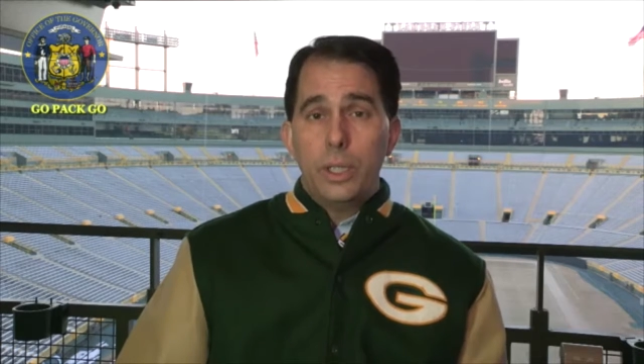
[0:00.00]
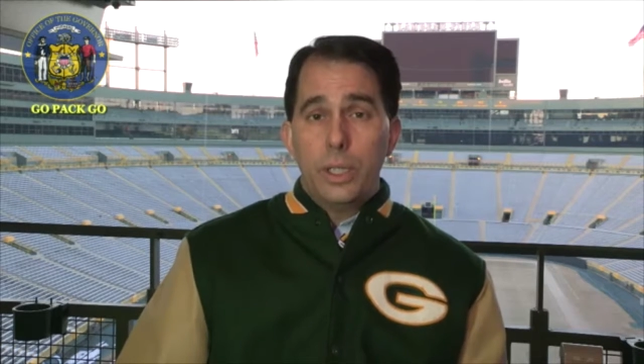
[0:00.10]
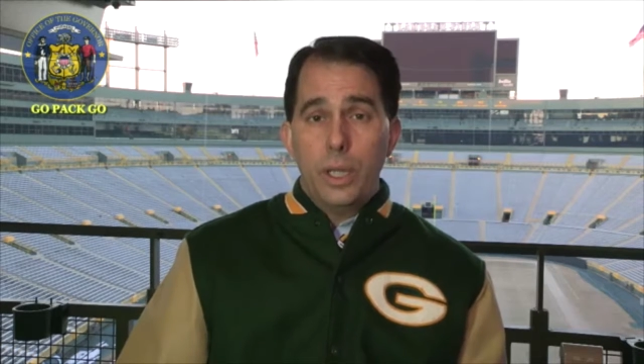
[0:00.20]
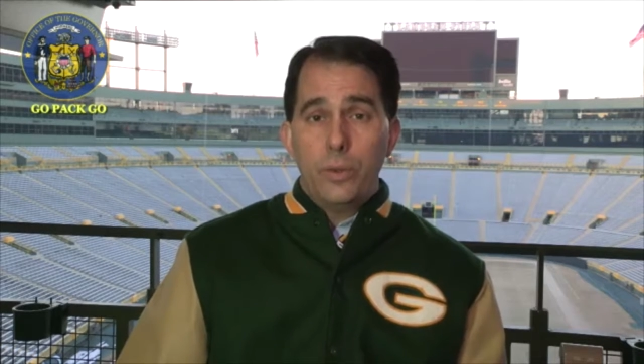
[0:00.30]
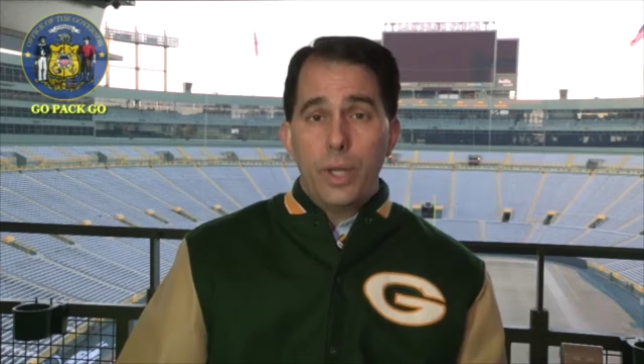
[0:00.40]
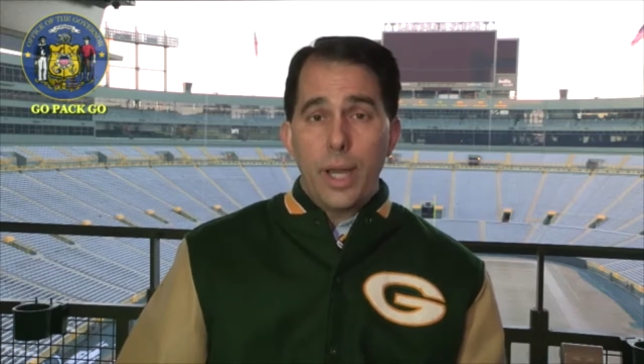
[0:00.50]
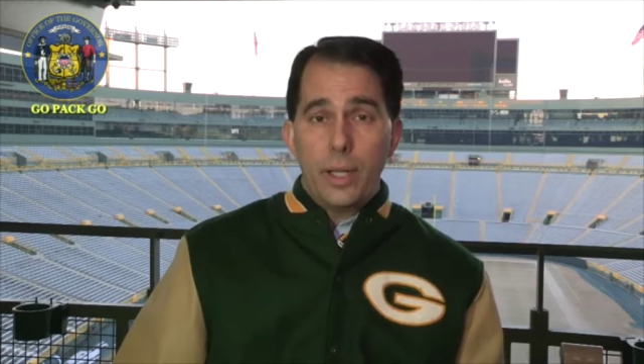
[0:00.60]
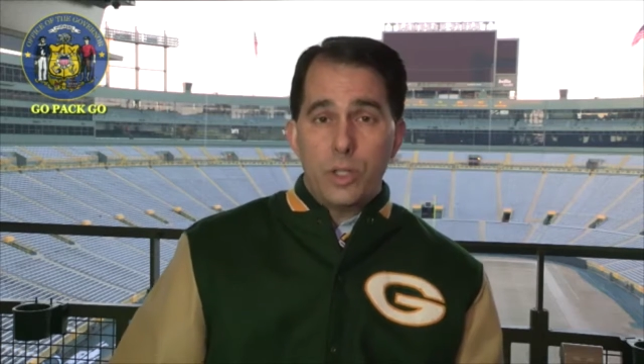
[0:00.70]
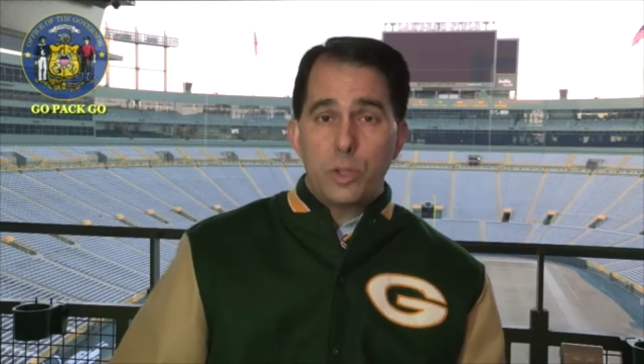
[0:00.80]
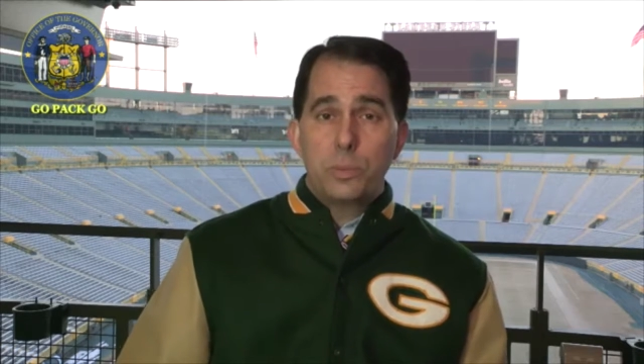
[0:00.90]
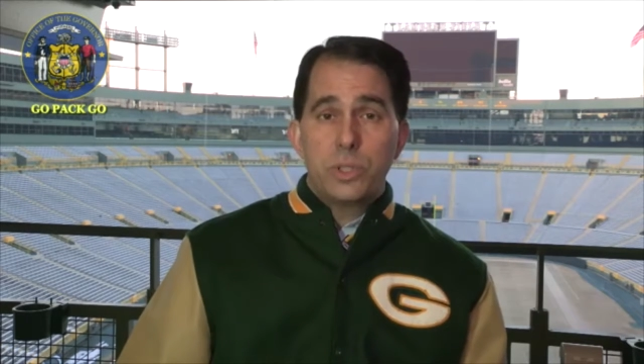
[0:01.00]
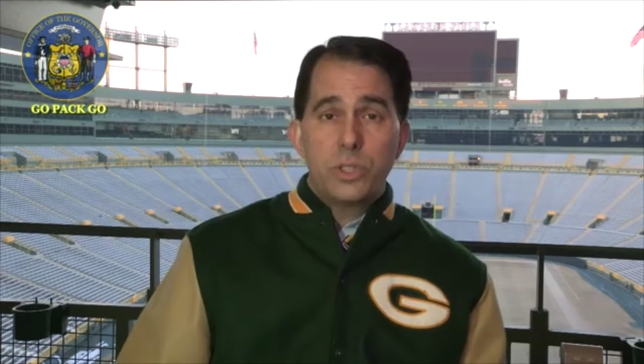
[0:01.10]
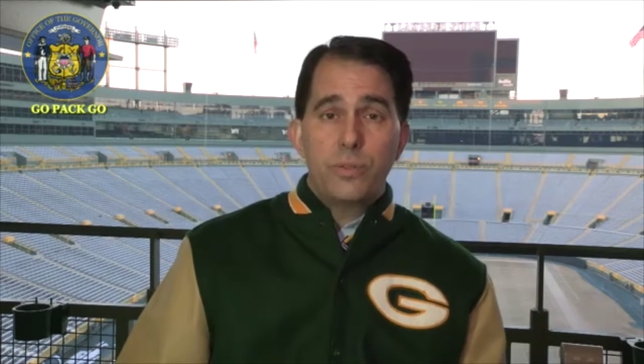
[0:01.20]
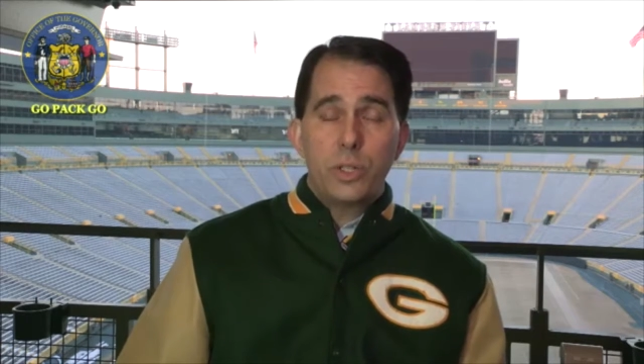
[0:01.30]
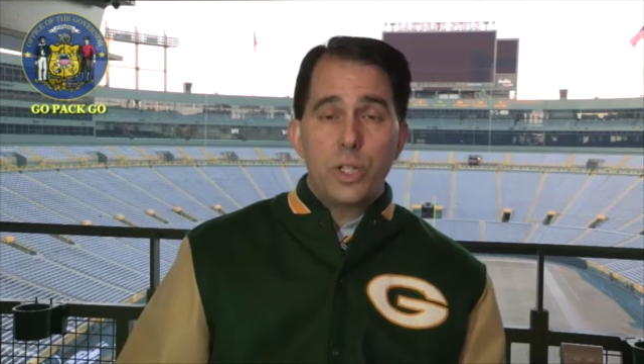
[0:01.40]
is not
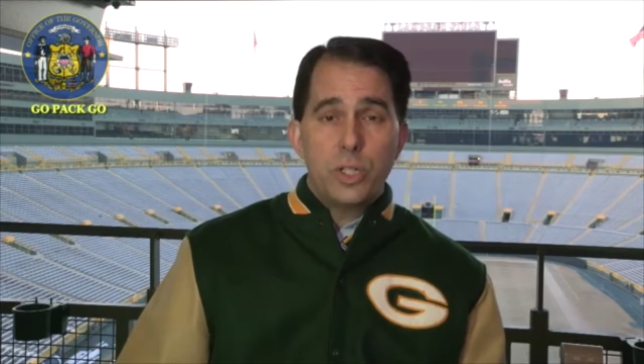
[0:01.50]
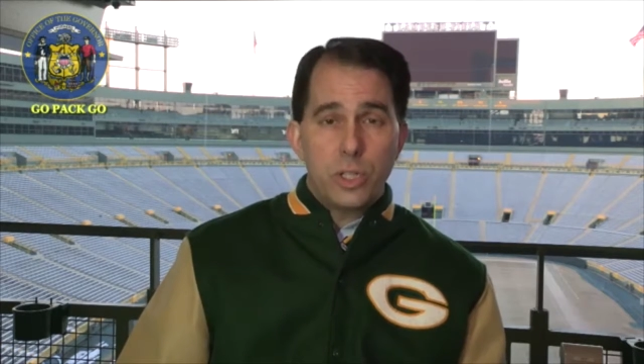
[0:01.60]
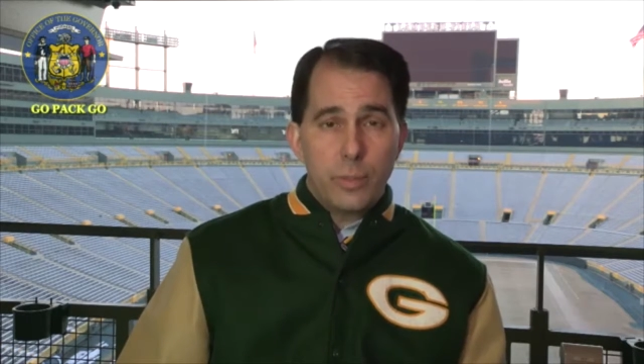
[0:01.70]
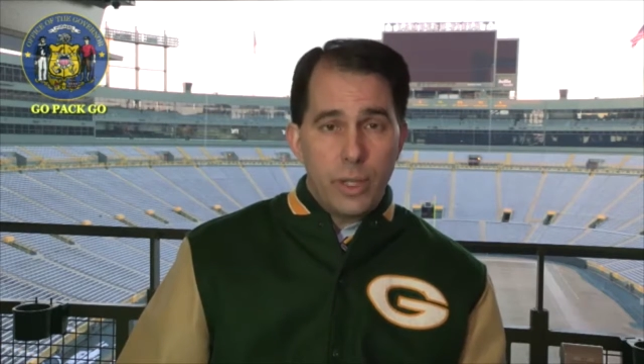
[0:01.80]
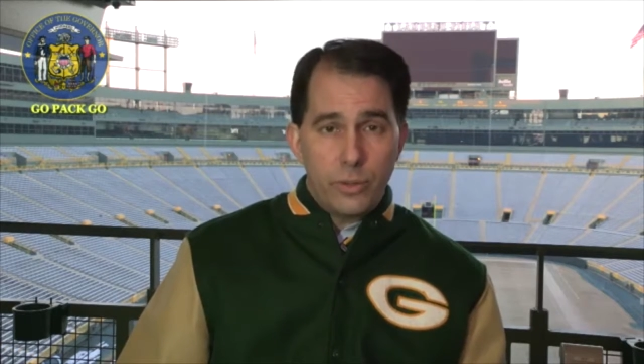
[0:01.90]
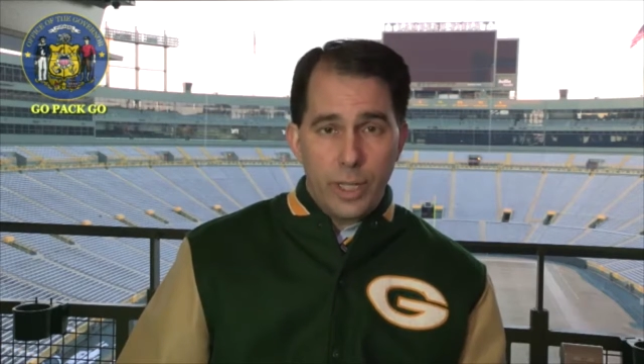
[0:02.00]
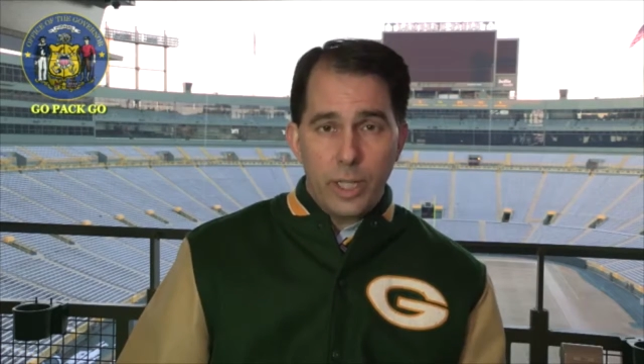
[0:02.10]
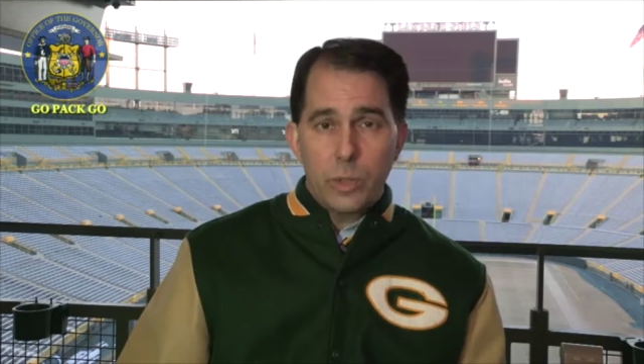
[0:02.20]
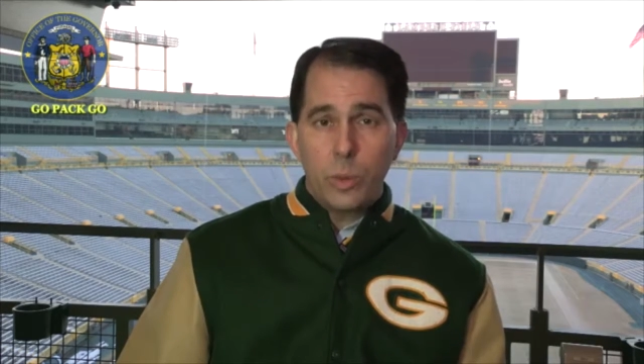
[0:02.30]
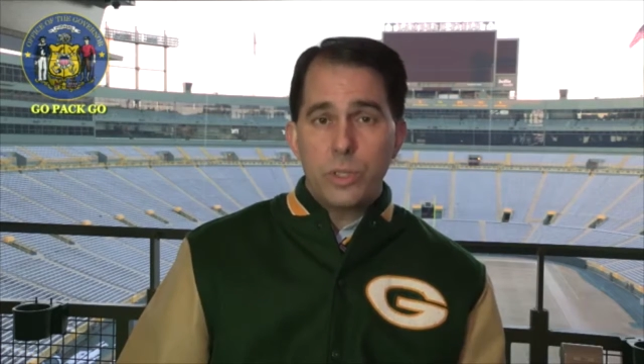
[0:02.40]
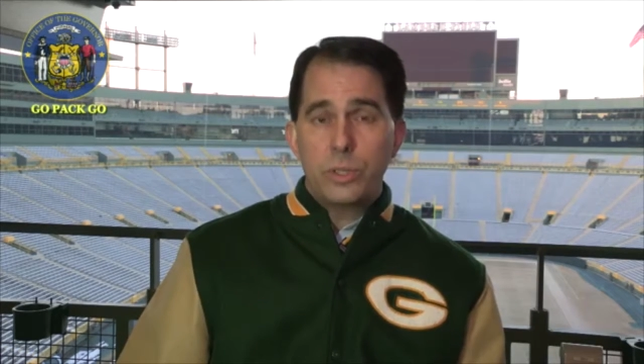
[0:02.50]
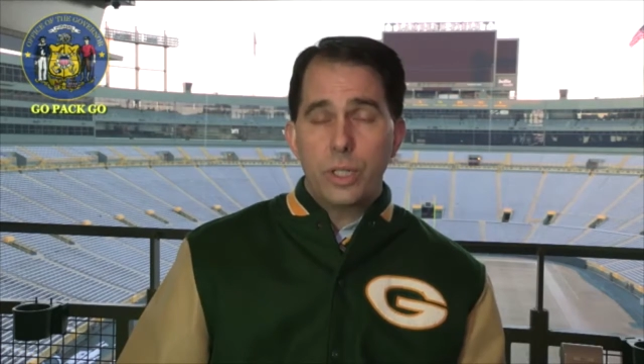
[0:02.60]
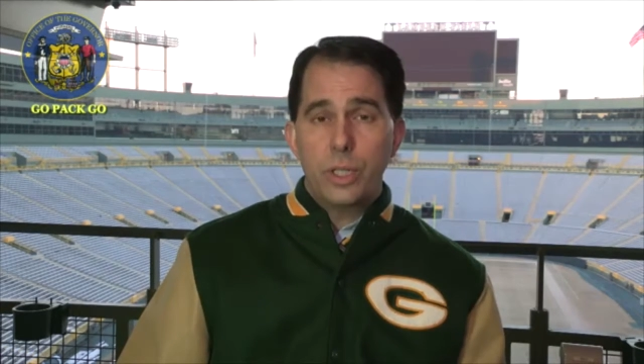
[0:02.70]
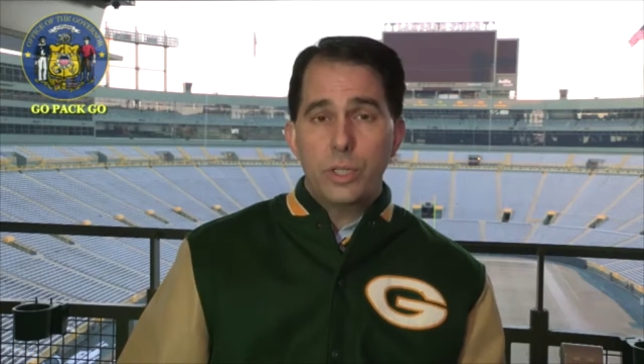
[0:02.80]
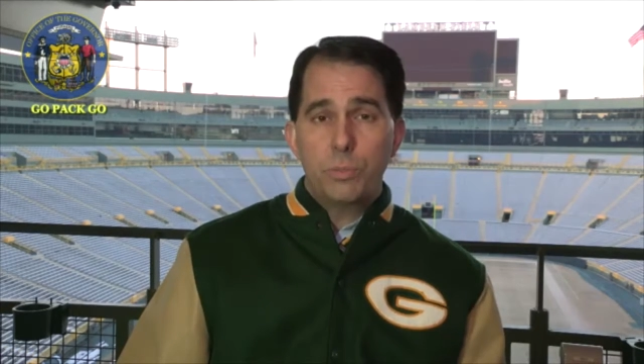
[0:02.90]
specifically just about sanctuary
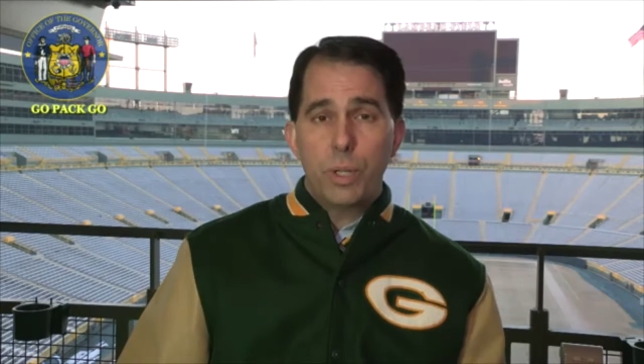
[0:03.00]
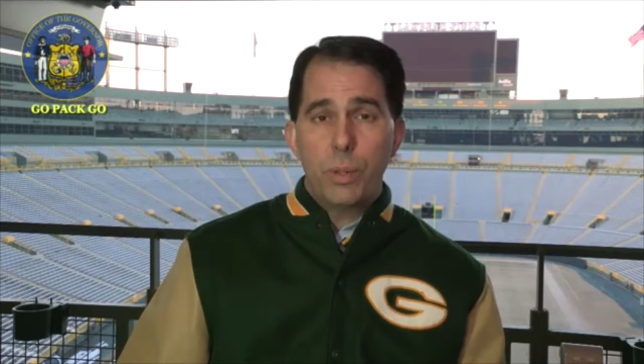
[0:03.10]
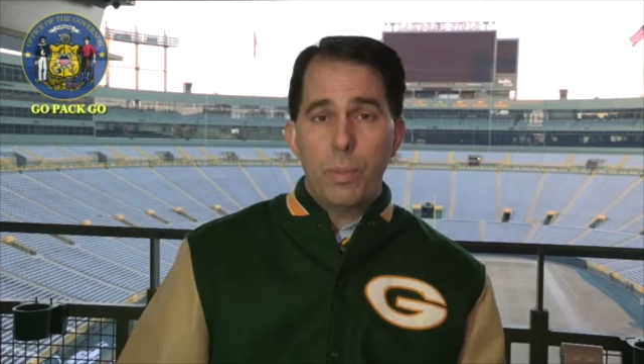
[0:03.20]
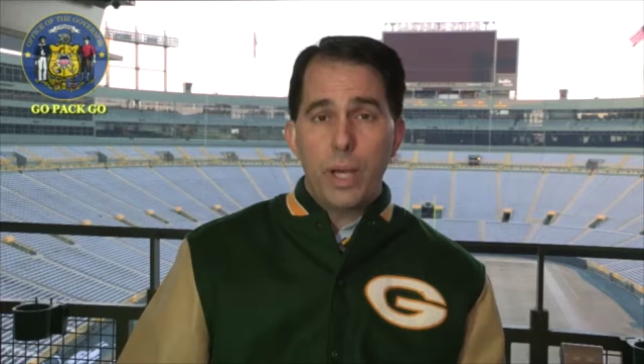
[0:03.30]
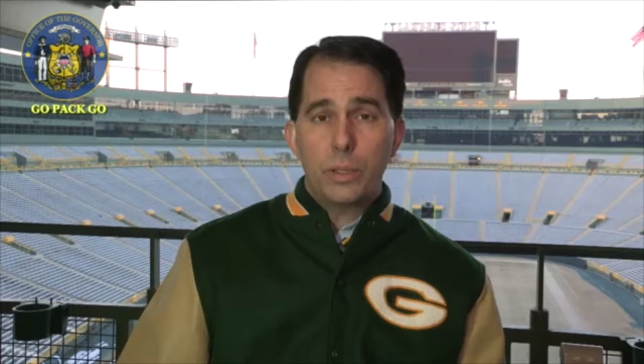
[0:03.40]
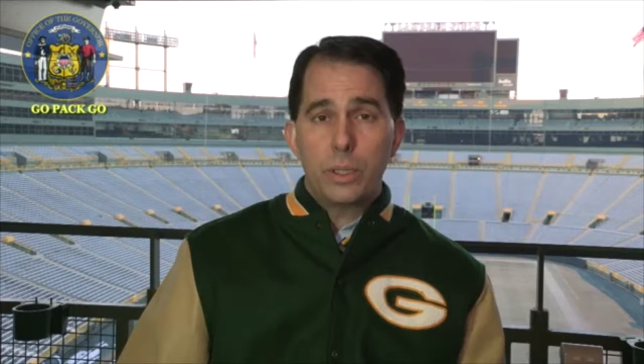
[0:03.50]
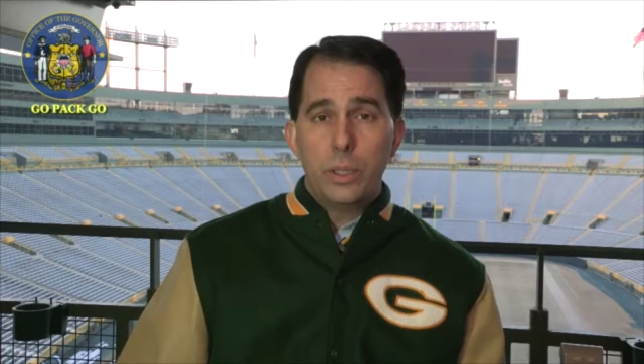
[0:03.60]
cities, but about